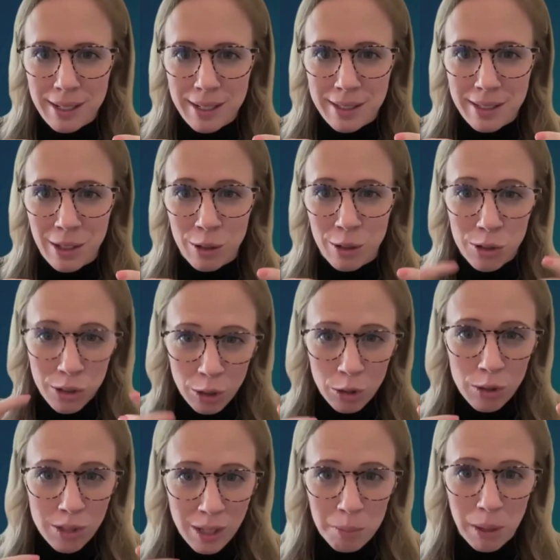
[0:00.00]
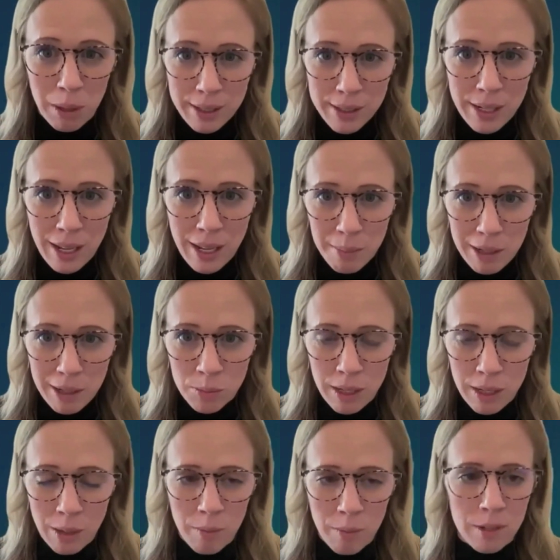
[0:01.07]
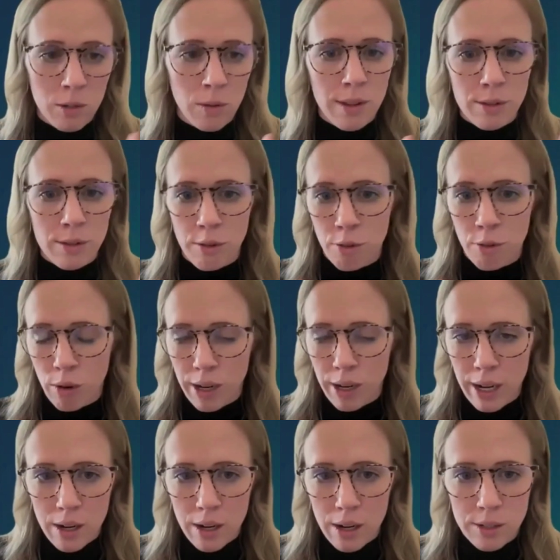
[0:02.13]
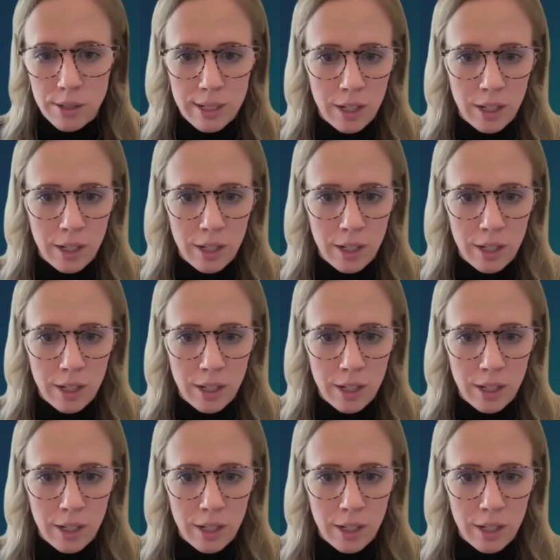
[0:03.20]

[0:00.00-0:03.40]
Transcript: is there's still just complexity in measurement. We've been doing this for 4 years.